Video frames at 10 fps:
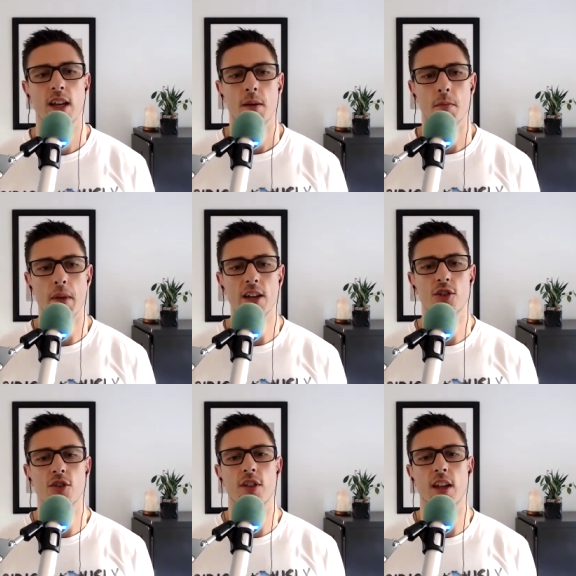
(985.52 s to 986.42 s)
make
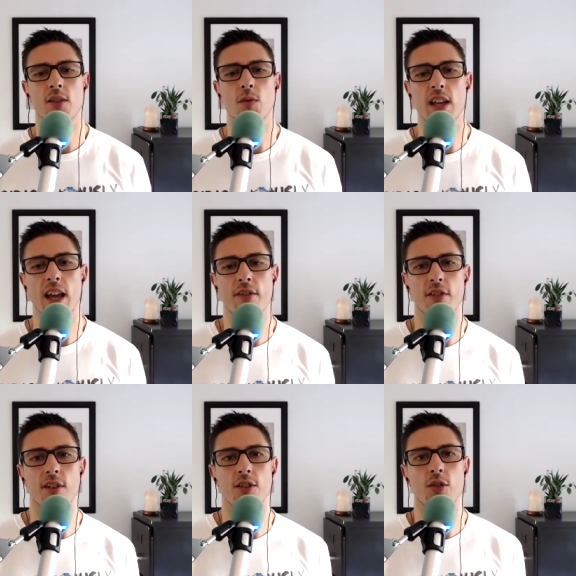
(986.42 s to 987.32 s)
sure that we have
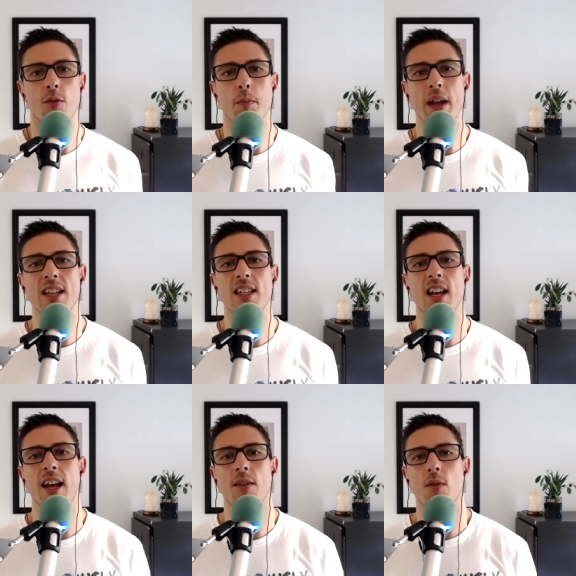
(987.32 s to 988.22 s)
a sort of
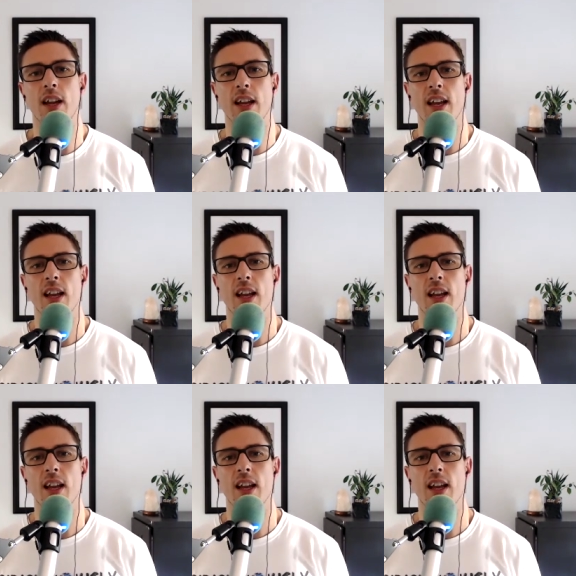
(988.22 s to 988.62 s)
baseline where